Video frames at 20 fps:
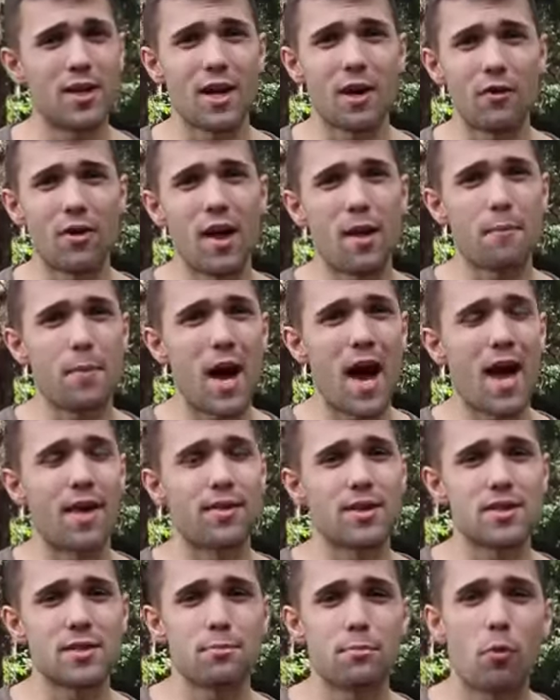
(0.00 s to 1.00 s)
down that
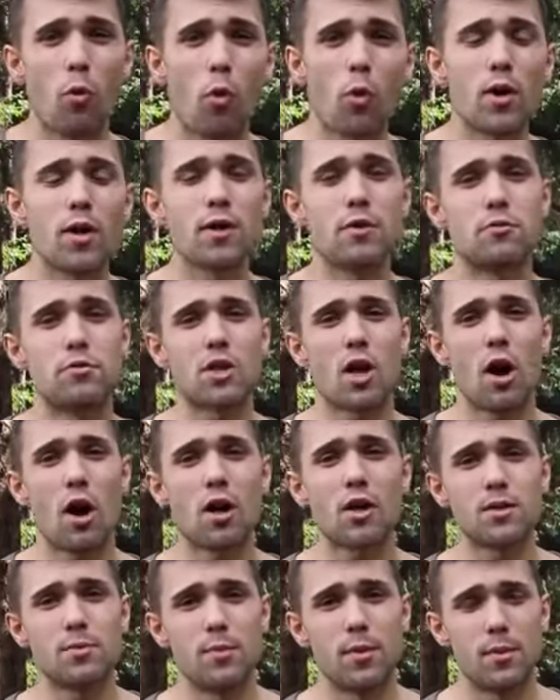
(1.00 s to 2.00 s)
path. It's important you
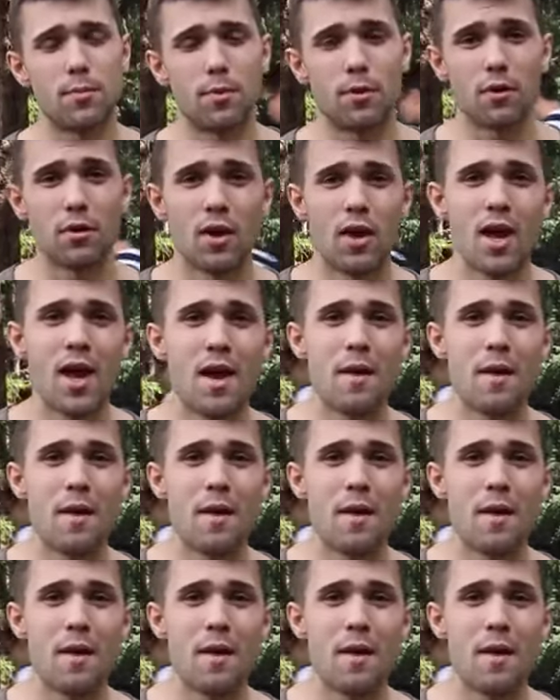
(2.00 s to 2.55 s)
talk to people.